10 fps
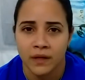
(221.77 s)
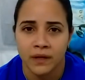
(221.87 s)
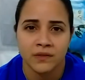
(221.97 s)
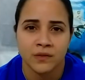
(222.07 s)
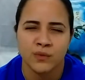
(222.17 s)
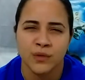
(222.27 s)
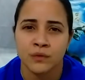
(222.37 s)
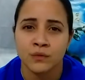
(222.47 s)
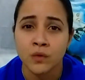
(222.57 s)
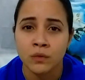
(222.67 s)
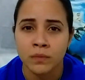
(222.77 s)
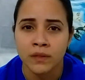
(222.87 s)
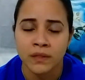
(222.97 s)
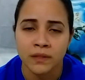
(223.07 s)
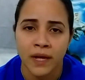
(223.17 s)
Yeah, it's a weird rule,
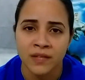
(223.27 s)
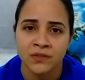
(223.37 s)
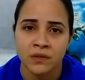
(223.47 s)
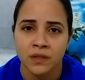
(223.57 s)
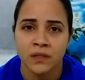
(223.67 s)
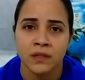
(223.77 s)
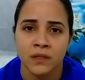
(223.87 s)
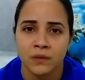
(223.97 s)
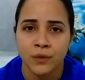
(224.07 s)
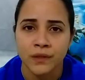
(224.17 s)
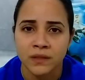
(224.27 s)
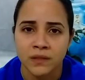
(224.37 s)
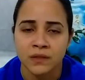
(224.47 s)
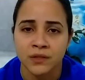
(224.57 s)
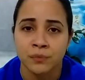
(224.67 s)
but it actually works,
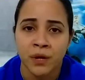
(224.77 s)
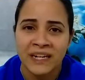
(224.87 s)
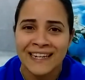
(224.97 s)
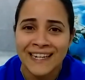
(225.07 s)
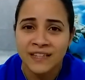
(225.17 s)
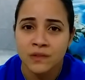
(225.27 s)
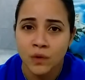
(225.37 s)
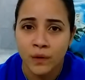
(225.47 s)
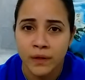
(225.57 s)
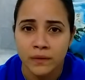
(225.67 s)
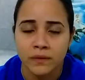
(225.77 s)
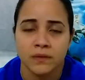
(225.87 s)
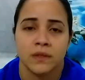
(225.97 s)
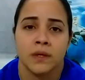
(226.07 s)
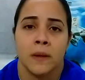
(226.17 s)
because your body needs oil.
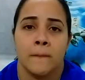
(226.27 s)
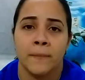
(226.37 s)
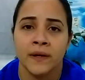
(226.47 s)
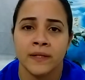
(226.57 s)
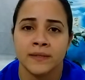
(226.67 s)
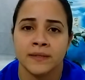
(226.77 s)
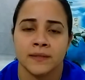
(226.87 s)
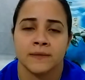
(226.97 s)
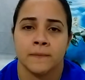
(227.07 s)
But